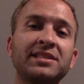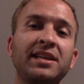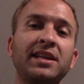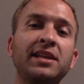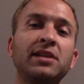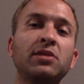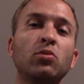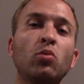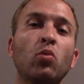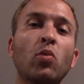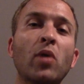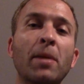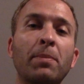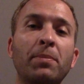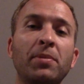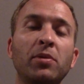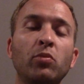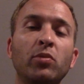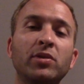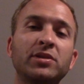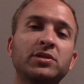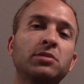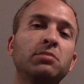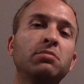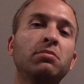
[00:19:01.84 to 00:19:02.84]
hidden weapon,
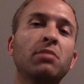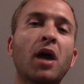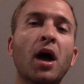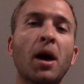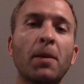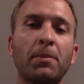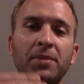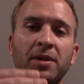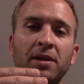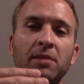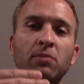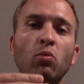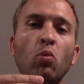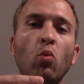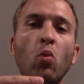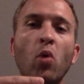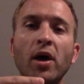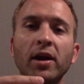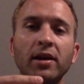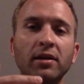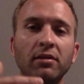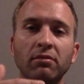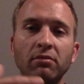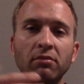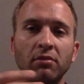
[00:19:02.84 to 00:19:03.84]
which would up him
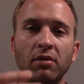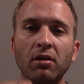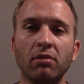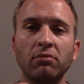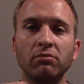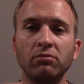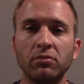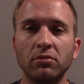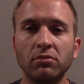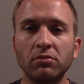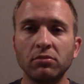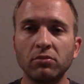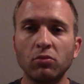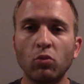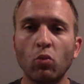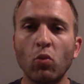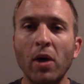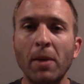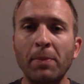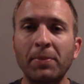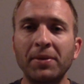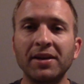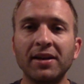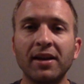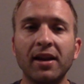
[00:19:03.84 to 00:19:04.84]
1
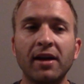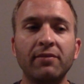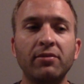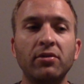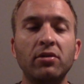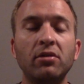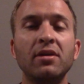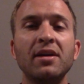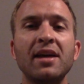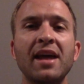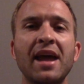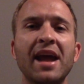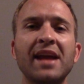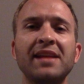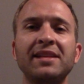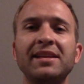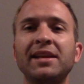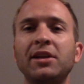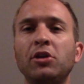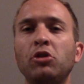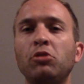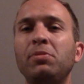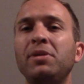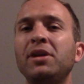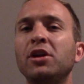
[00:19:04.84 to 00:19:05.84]
weapon level, and
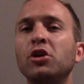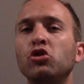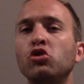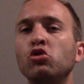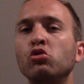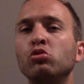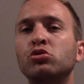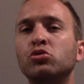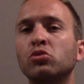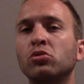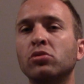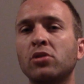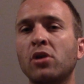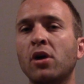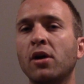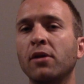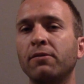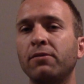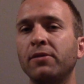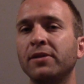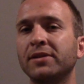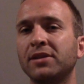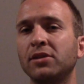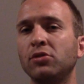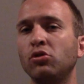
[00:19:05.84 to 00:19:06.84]
then it'd be a neutral
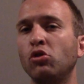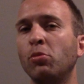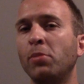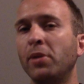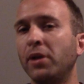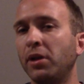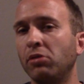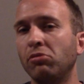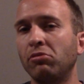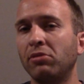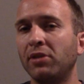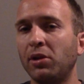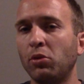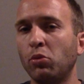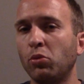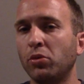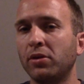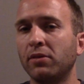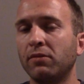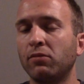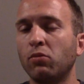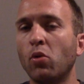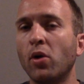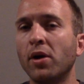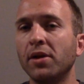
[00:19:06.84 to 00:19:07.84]
conflict and nobody really would
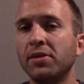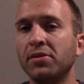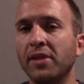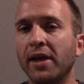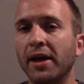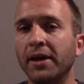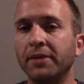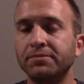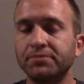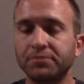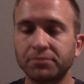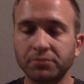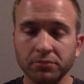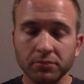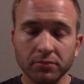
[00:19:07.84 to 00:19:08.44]
have won that.